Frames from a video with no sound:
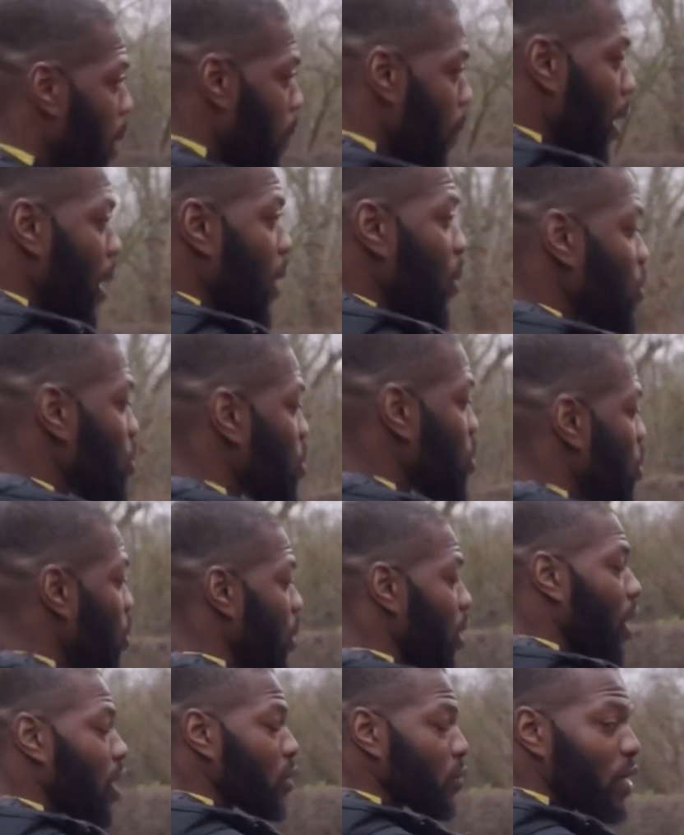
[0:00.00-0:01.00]
but he'll tell
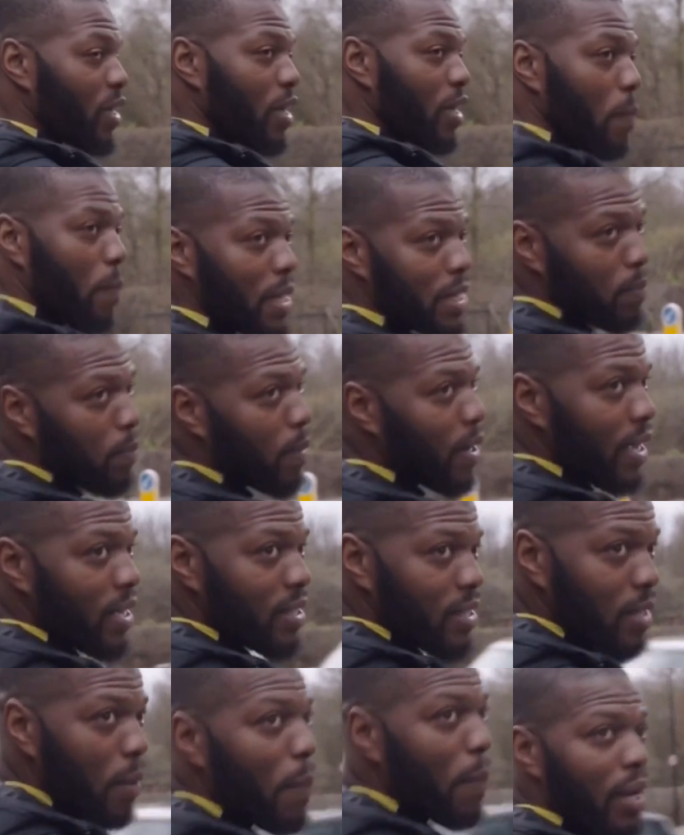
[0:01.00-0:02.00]
you I was one of the best
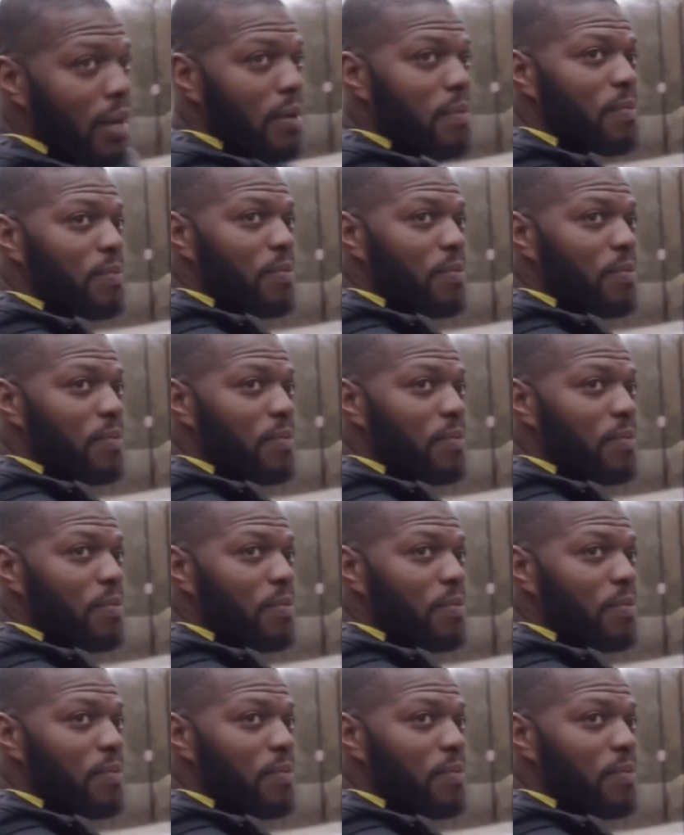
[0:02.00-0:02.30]
players in Peckham.